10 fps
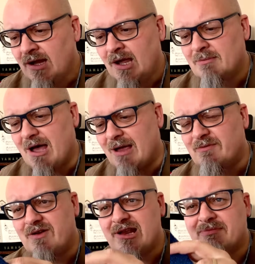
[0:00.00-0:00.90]
But I'm
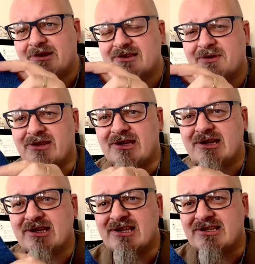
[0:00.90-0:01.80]
very pleased with
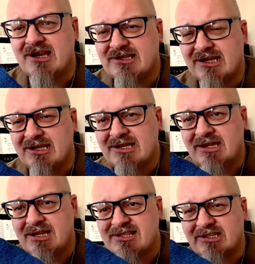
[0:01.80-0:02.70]
these. It's knit in
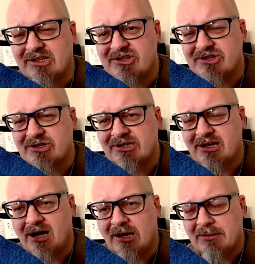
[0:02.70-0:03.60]
the signature
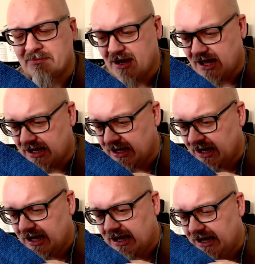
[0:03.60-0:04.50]
yarn by
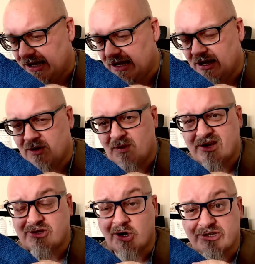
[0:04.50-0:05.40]

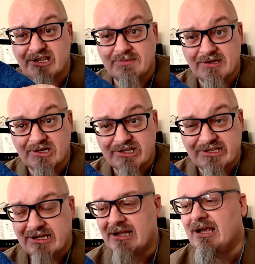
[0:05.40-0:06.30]
West Yorkshire
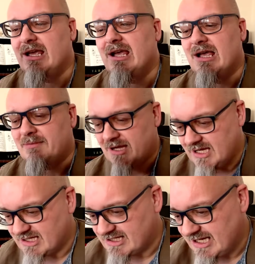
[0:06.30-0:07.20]
Spinners.
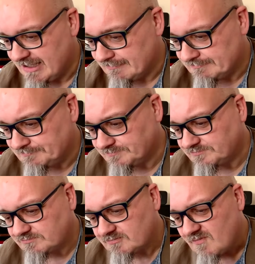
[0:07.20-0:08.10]
It's
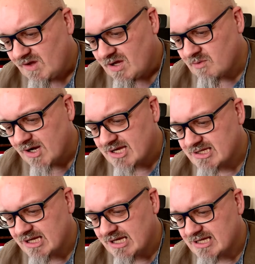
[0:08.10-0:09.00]
what is
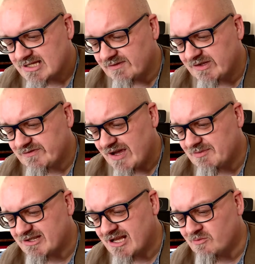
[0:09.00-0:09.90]
it? It's
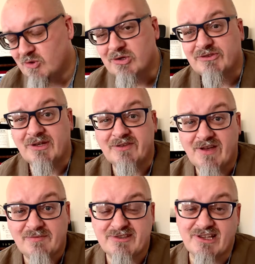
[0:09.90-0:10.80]
75% wool,
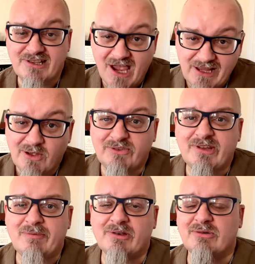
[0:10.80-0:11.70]
25% nylon,
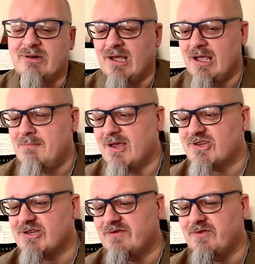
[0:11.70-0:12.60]
typical
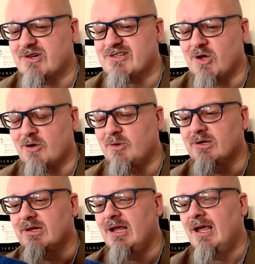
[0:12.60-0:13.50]
mixture for sock
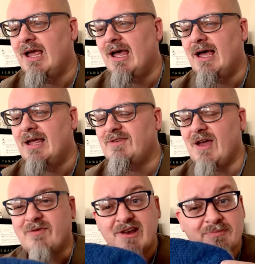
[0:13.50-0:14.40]
wool. And
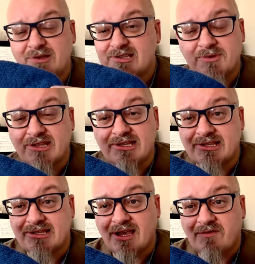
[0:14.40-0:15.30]
I'm very pleased with
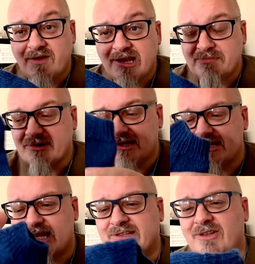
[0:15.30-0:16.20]
these, very
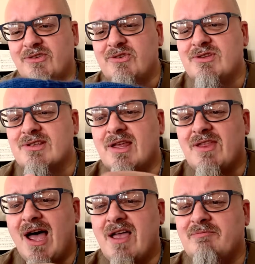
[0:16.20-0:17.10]
pleased. I didn't do the
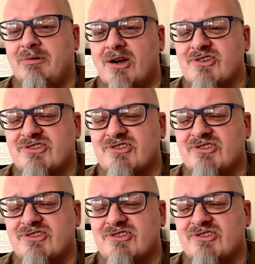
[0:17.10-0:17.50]
eye of partridge